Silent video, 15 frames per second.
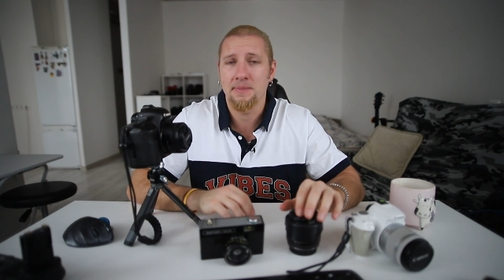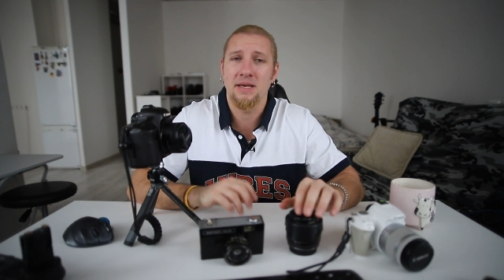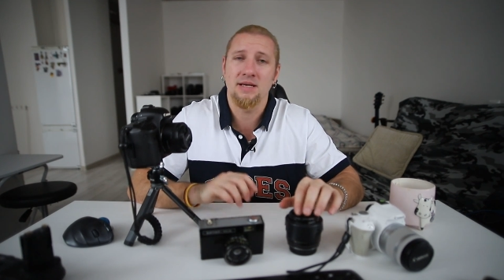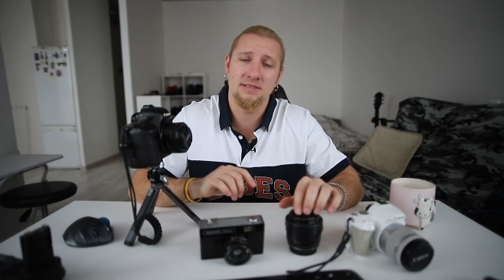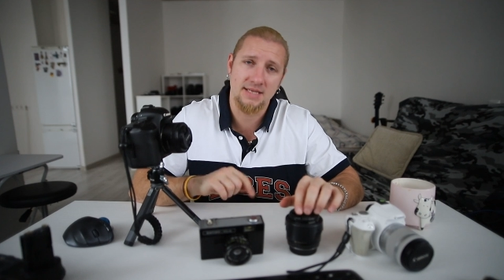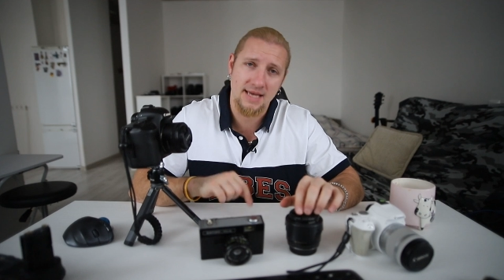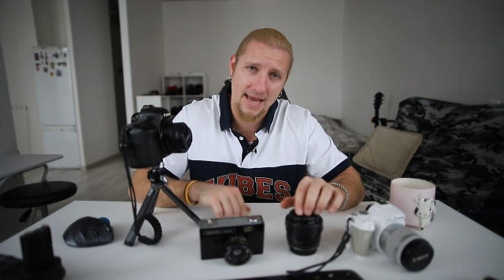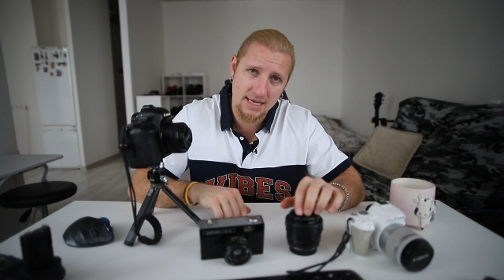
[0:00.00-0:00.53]

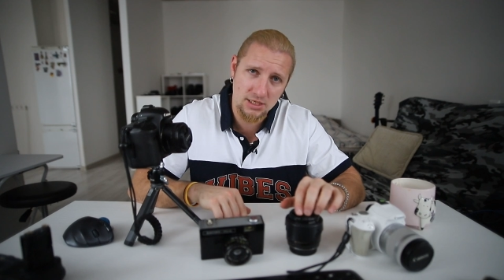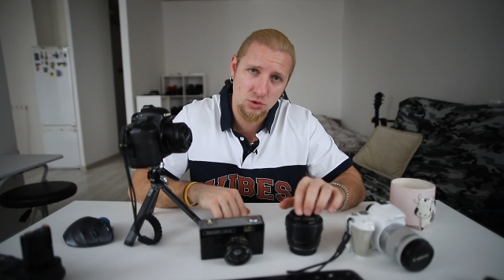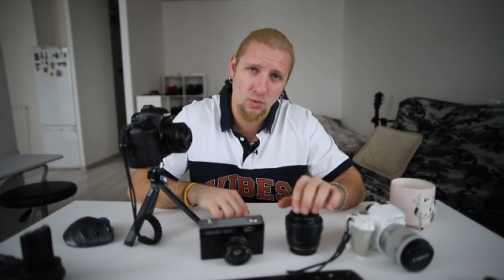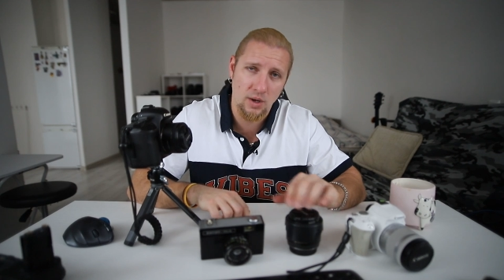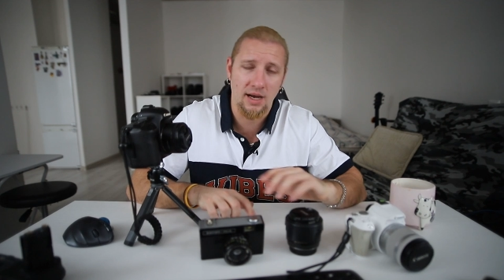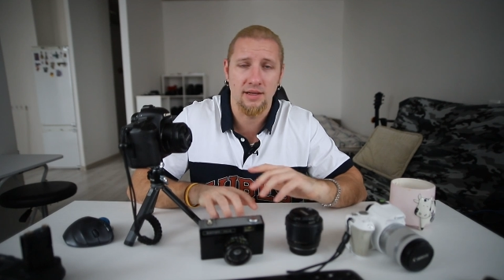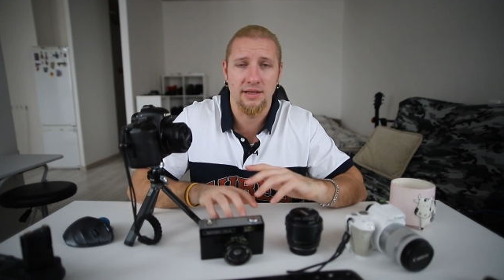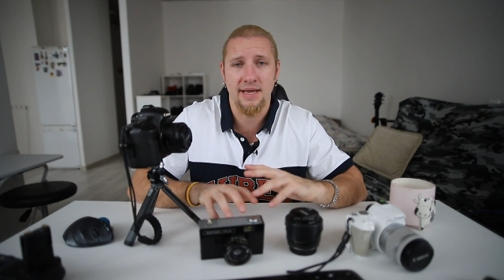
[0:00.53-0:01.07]
And as
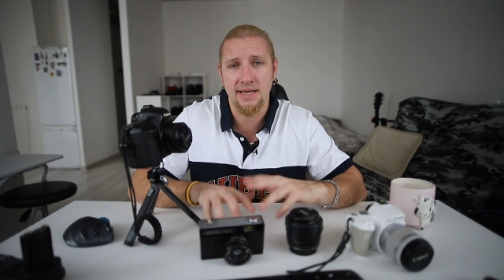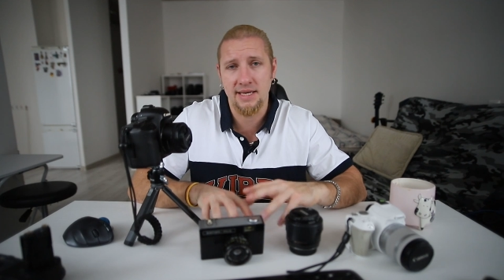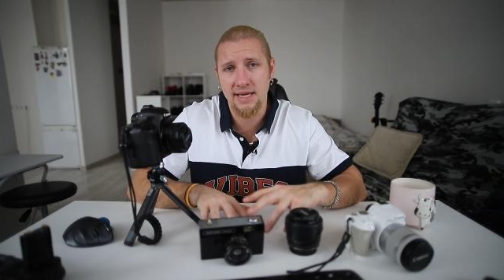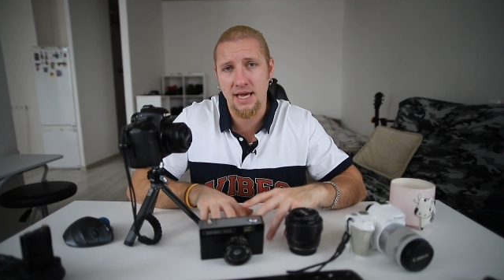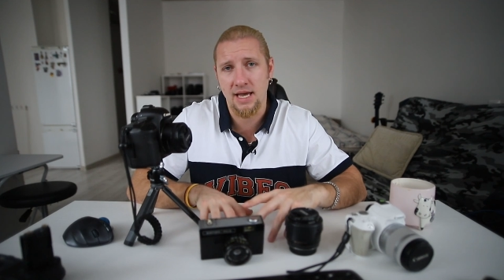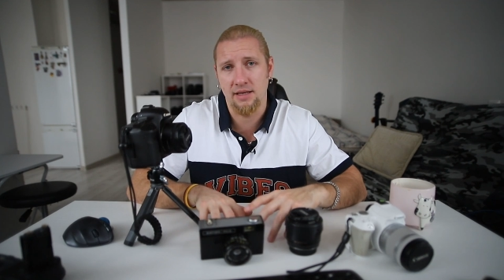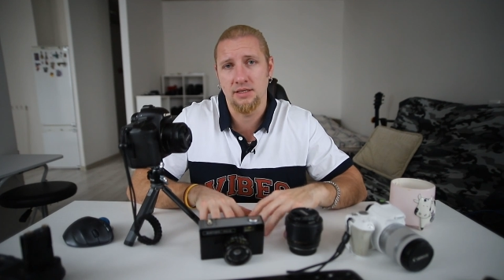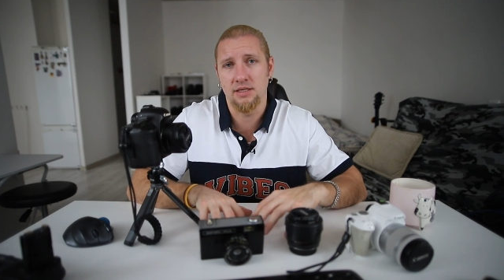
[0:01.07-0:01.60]
well,
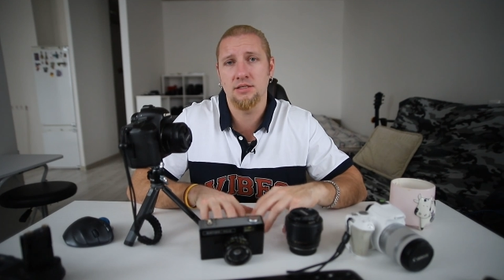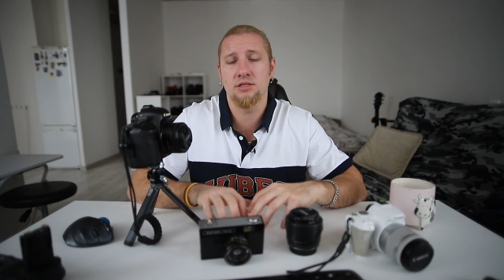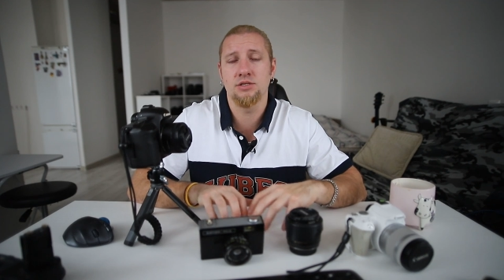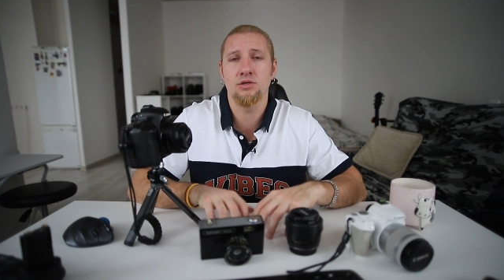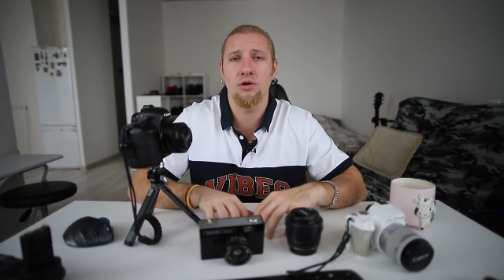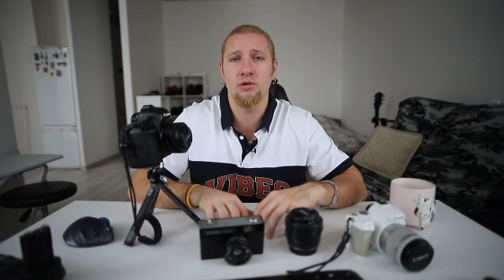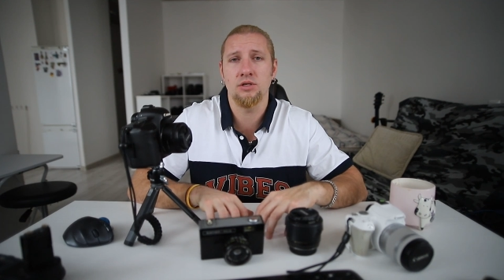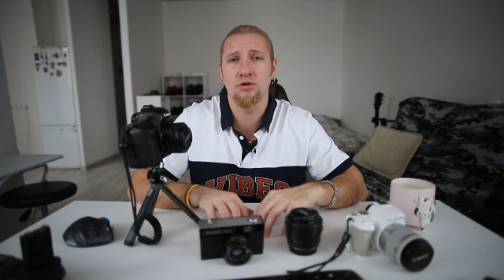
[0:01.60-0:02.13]
again, it
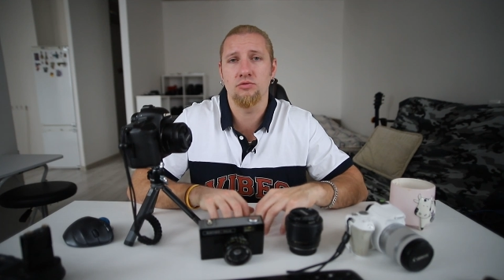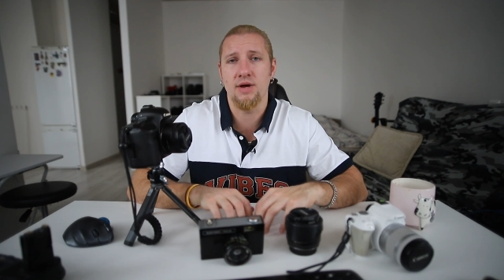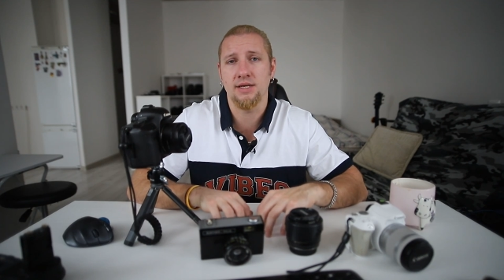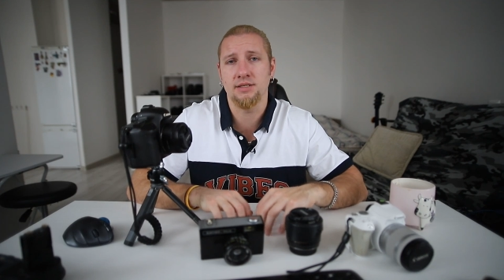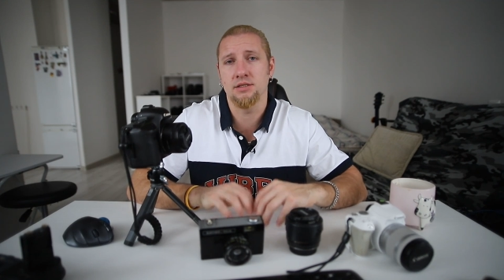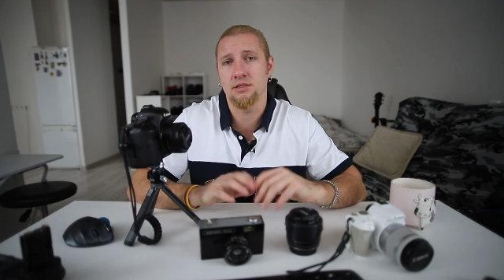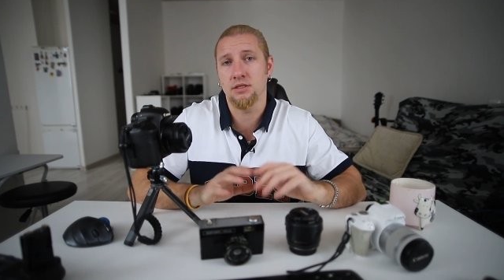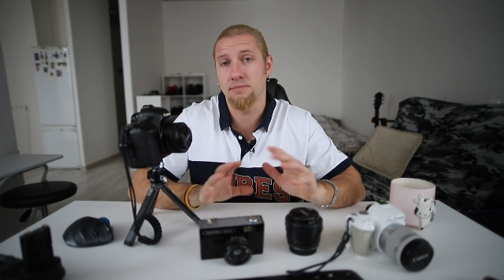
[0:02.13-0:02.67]
is all
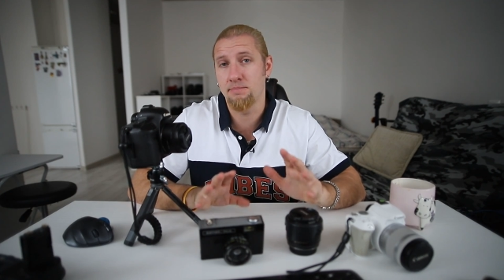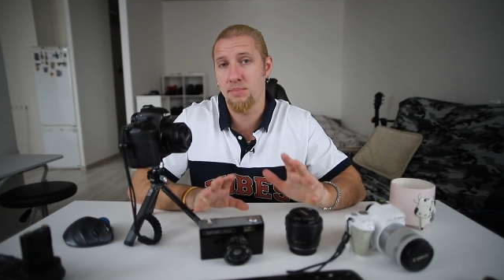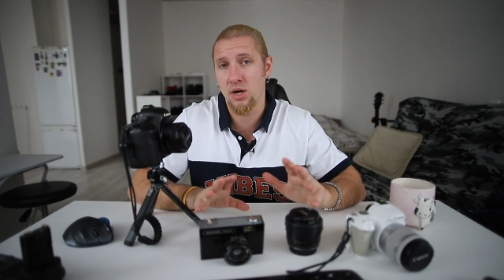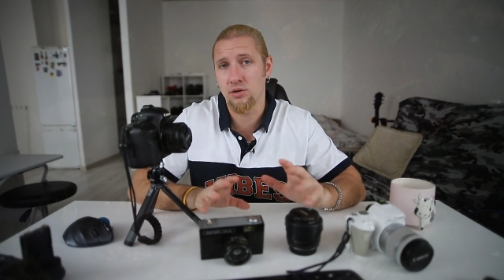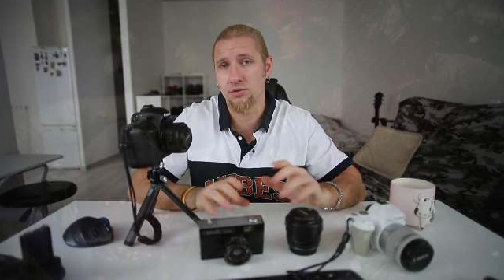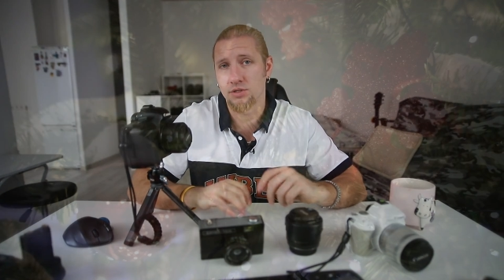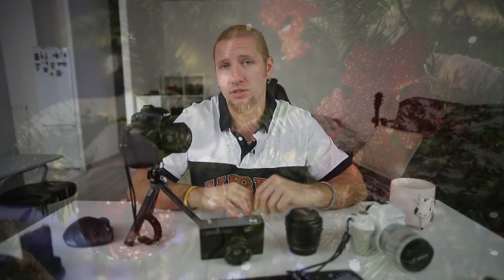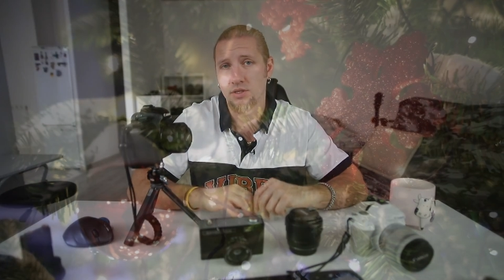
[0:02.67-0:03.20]
corrected in
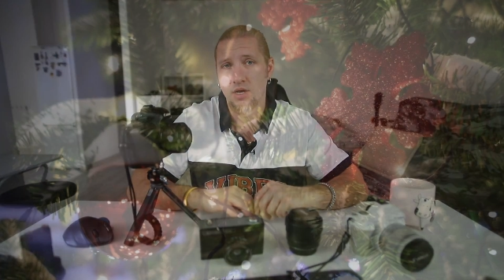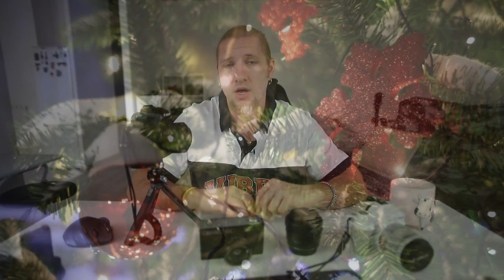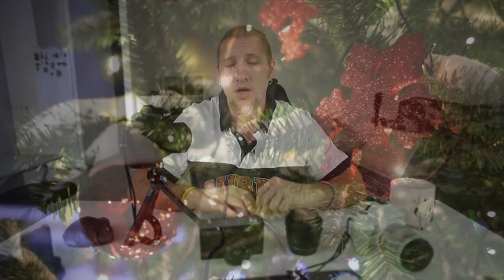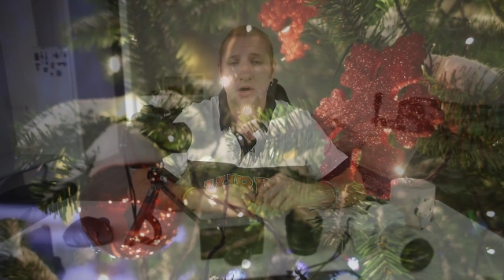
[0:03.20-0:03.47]
post